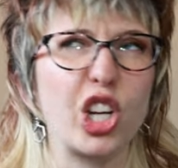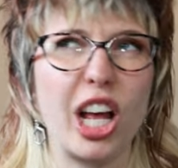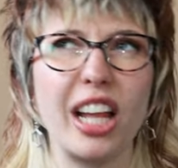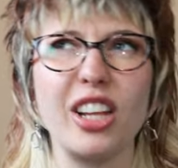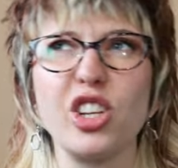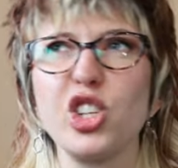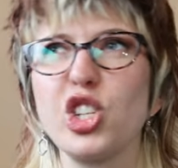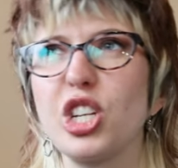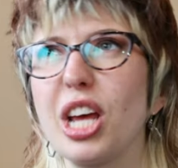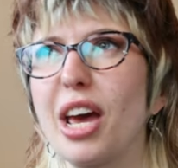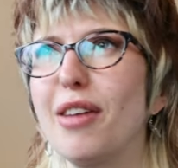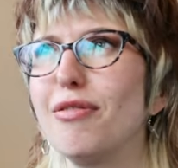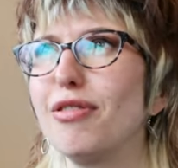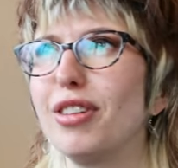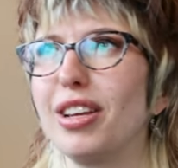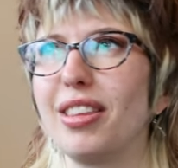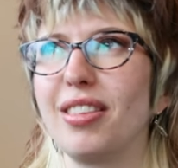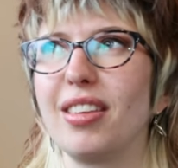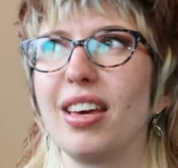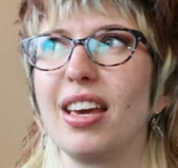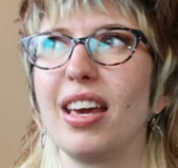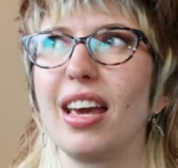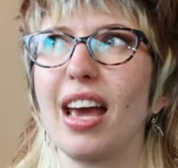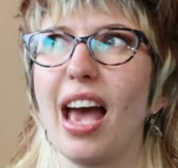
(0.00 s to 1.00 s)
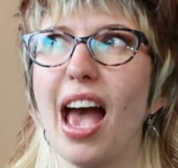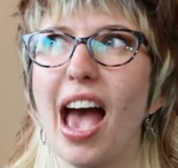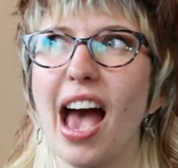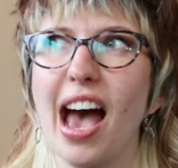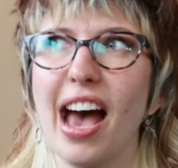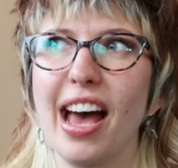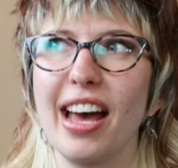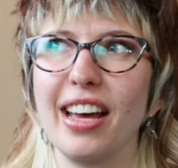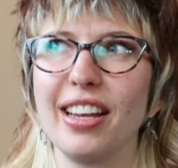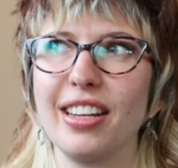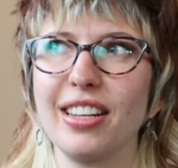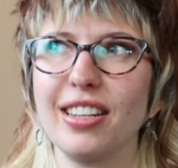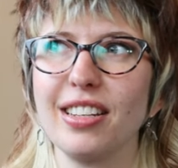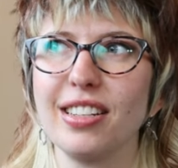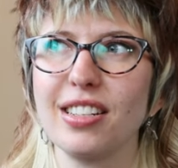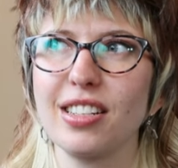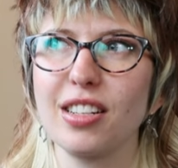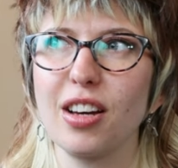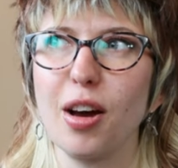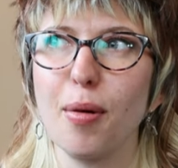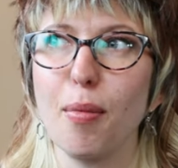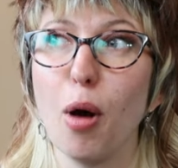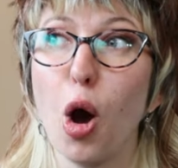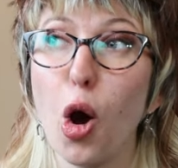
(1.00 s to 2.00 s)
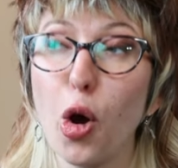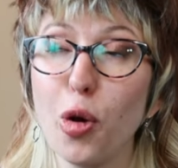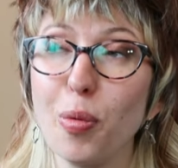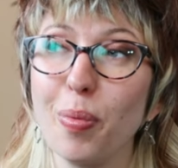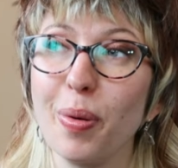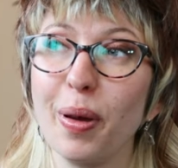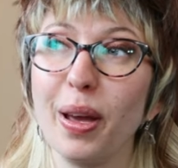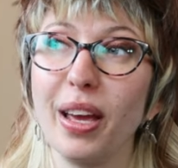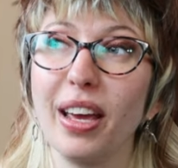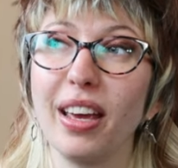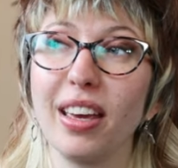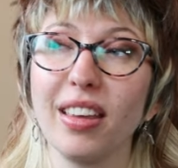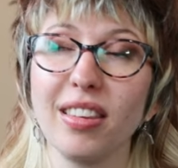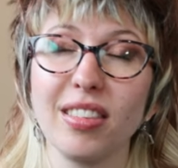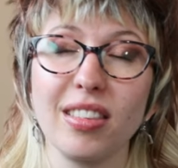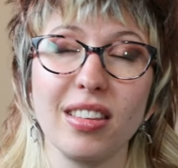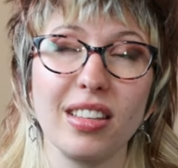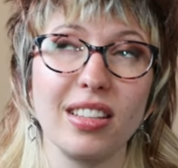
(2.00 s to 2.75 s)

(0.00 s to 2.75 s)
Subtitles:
challenged everything, and I'm hoping